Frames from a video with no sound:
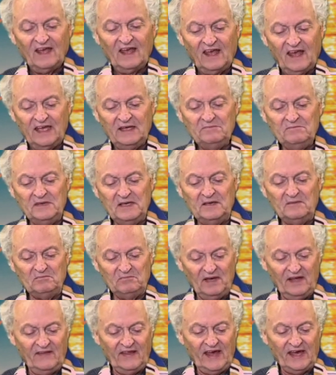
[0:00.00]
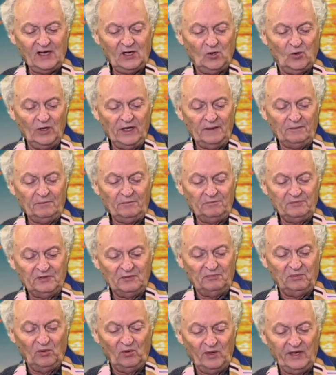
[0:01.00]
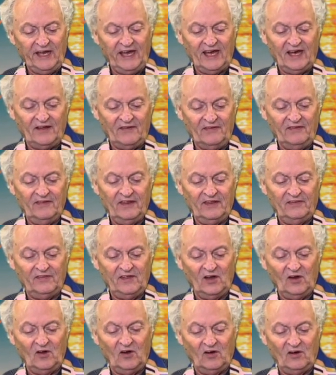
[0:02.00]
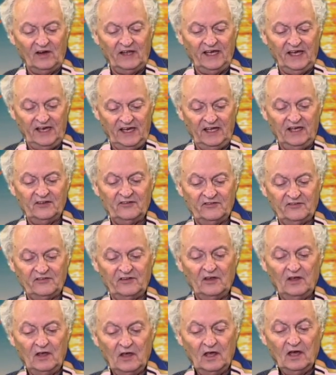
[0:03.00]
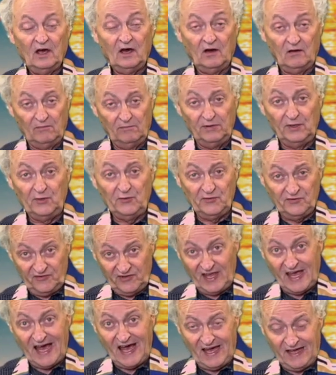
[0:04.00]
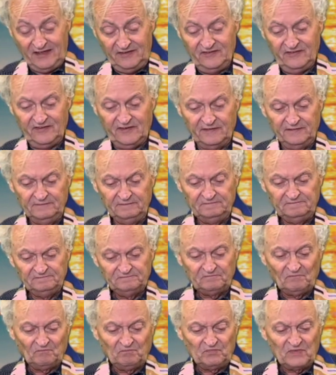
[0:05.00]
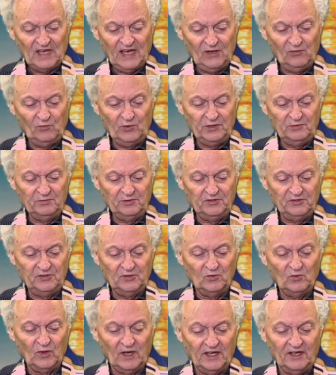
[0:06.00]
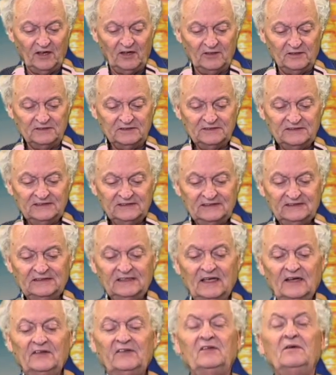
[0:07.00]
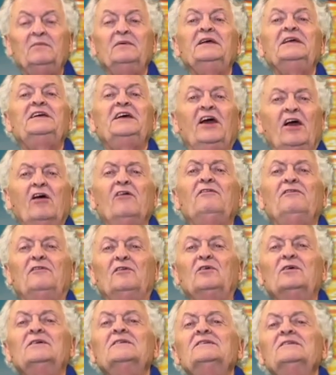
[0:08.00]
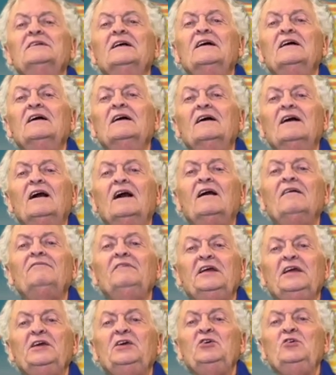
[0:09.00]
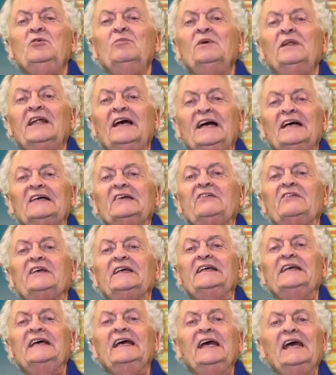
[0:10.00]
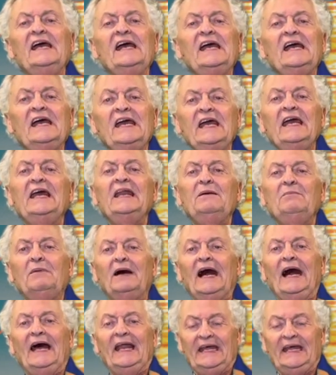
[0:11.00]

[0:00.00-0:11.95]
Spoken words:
He meant by that quip to point out that there are idiots on both sides, and we would do well to be careful of dehumanizing anybody.